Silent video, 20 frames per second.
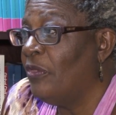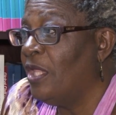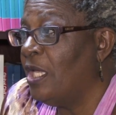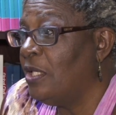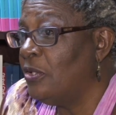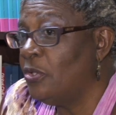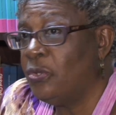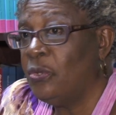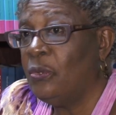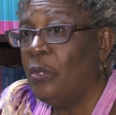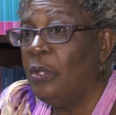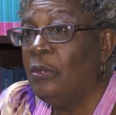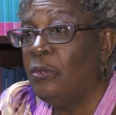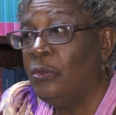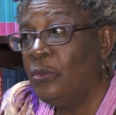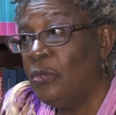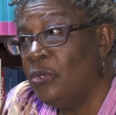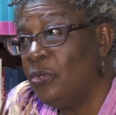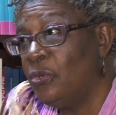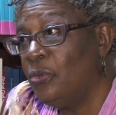thanks to all
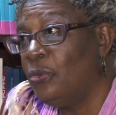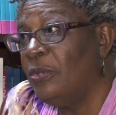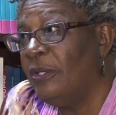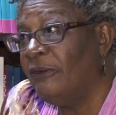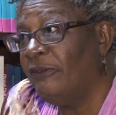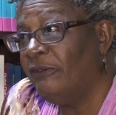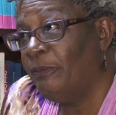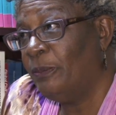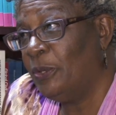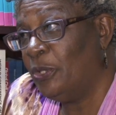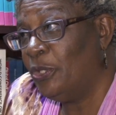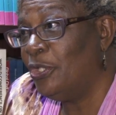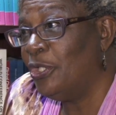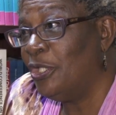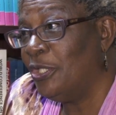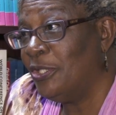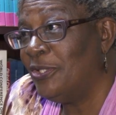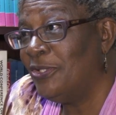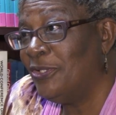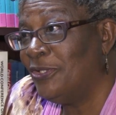those who have
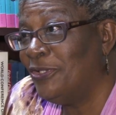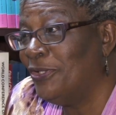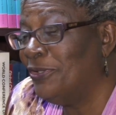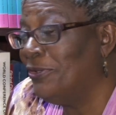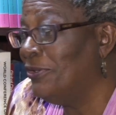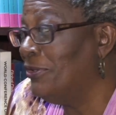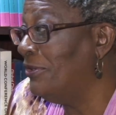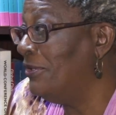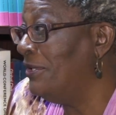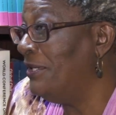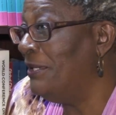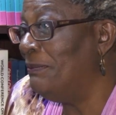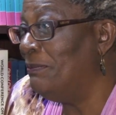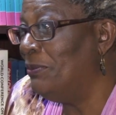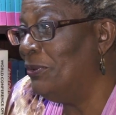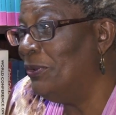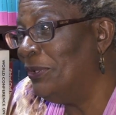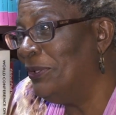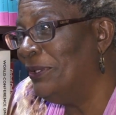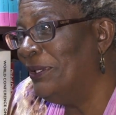purchased the
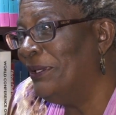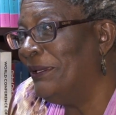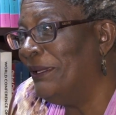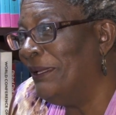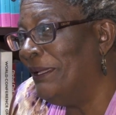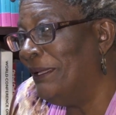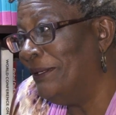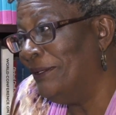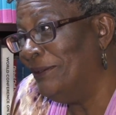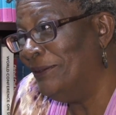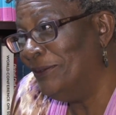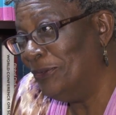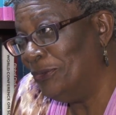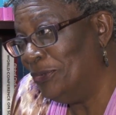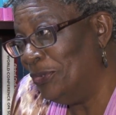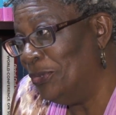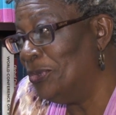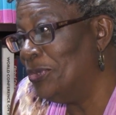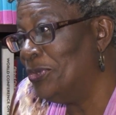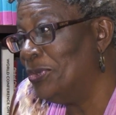book and
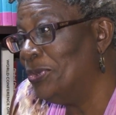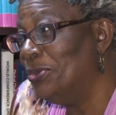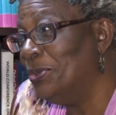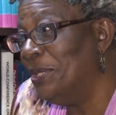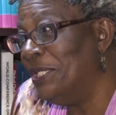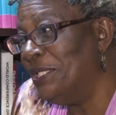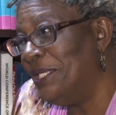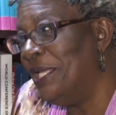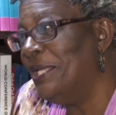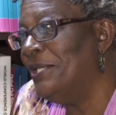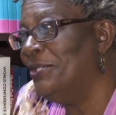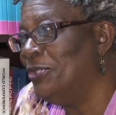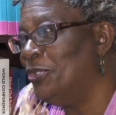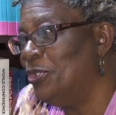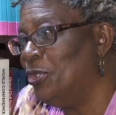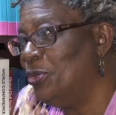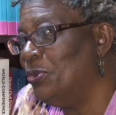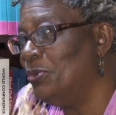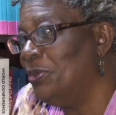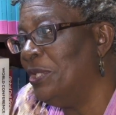those who
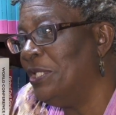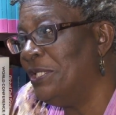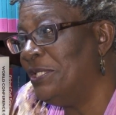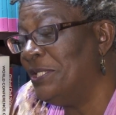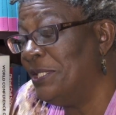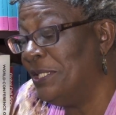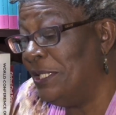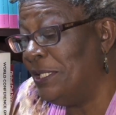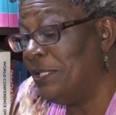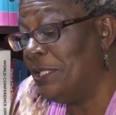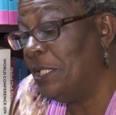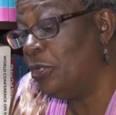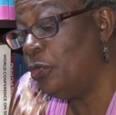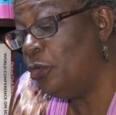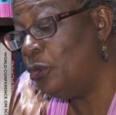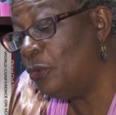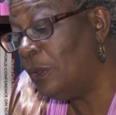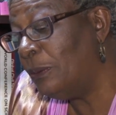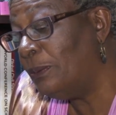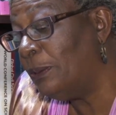intend to. It's a
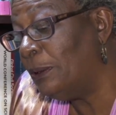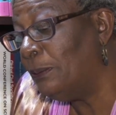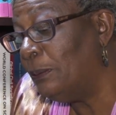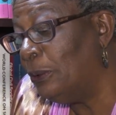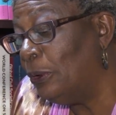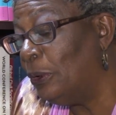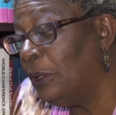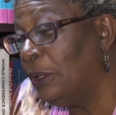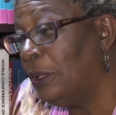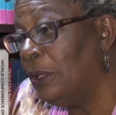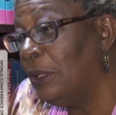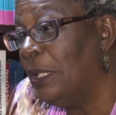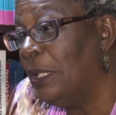durable book.